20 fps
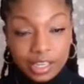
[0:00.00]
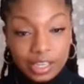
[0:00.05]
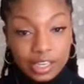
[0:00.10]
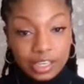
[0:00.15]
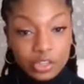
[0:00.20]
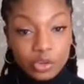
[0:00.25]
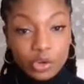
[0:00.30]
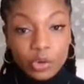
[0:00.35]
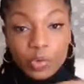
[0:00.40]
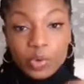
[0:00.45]

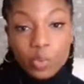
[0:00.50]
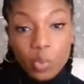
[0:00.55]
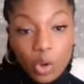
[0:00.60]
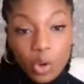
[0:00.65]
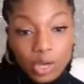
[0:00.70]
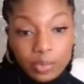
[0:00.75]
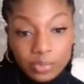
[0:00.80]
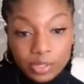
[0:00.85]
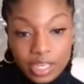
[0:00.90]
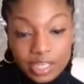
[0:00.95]
You could be
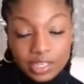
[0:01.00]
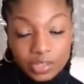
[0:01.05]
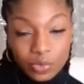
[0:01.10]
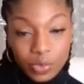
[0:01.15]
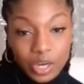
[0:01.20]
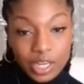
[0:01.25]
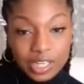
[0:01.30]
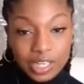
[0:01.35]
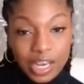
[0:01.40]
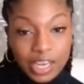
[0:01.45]
one place
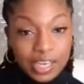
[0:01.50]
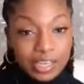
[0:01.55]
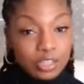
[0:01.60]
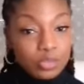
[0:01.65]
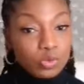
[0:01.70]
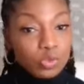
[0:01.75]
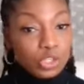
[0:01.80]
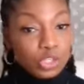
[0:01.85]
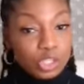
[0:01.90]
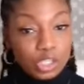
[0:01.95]
one day and
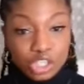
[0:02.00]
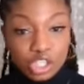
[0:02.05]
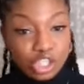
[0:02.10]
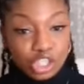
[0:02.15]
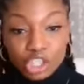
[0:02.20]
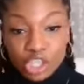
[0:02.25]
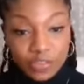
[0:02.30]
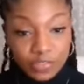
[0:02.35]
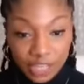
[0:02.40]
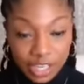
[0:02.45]
you
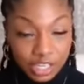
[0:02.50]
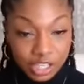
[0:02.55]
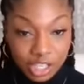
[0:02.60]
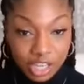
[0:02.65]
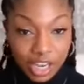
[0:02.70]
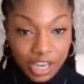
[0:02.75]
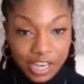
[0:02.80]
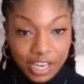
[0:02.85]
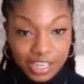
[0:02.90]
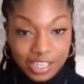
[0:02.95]
shift and
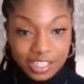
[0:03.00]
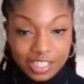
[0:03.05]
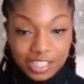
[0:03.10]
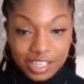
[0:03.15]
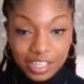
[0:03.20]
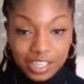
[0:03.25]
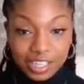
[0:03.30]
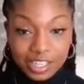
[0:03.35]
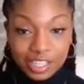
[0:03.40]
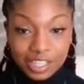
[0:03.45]
change
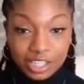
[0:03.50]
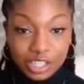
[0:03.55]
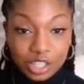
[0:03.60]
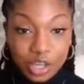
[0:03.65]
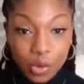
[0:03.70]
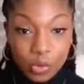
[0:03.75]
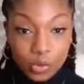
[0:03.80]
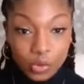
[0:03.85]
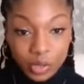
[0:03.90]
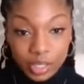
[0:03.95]

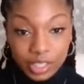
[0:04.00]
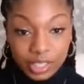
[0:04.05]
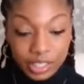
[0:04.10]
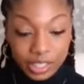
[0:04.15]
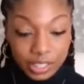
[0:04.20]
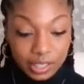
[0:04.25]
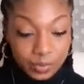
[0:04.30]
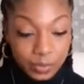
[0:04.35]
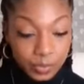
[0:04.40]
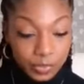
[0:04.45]
so
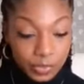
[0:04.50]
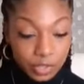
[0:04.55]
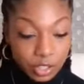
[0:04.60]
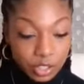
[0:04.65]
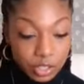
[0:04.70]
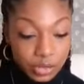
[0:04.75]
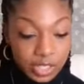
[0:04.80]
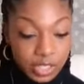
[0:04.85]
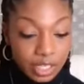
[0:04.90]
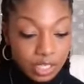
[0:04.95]
quickly.
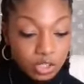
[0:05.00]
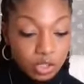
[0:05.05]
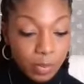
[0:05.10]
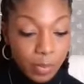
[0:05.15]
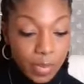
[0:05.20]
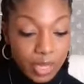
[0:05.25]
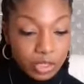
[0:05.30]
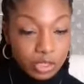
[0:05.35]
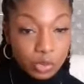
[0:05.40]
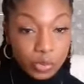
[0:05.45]
So he said your
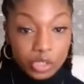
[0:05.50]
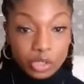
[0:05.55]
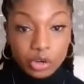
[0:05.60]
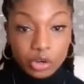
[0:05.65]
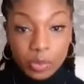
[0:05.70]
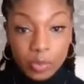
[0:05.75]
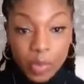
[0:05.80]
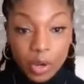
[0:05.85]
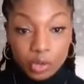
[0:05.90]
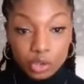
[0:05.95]
mental and
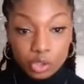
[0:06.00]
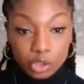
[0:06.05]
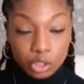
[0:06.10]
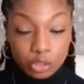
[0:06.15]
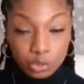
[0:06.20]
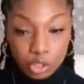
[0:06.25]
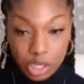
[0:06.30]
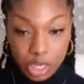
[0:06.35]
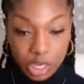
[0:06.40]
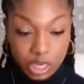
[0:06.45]
your
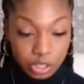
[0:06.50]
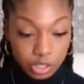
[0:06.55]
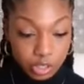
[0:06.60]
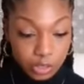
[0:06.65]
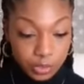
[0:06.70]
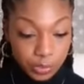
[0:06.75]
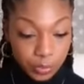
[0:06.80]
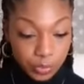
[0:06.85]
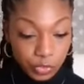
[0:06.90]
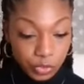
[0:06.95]
emotional
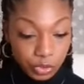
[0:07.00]
changes.